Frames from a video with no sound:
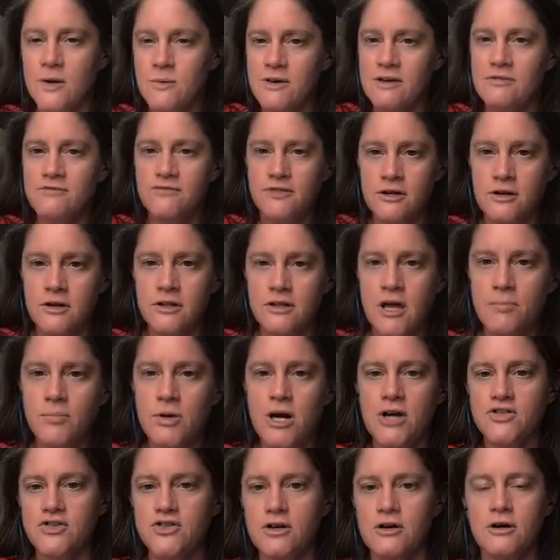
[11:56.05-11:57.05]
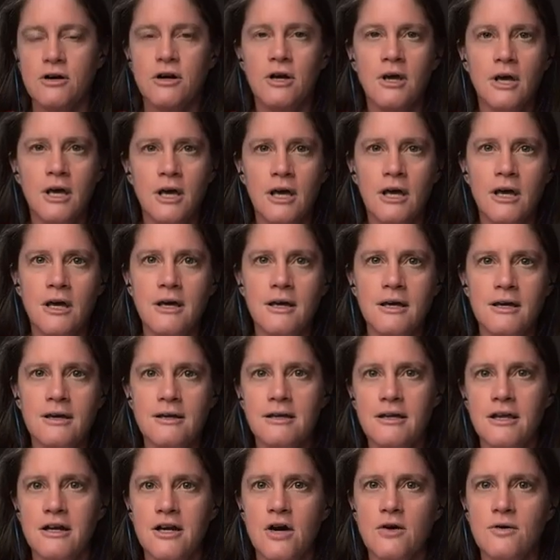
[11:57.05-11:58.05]
When we feel that pressure,
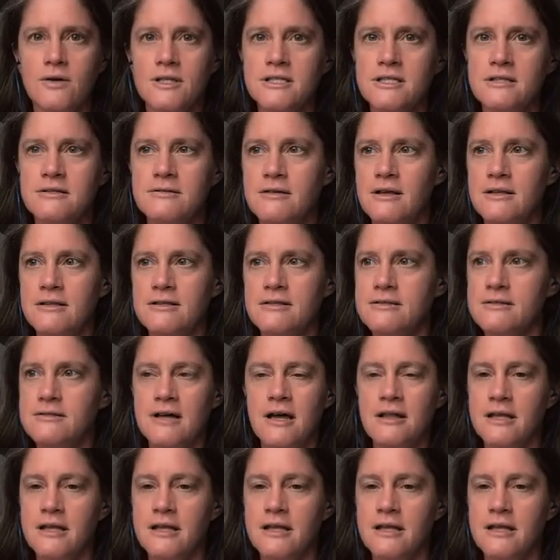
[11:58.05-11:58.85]
it's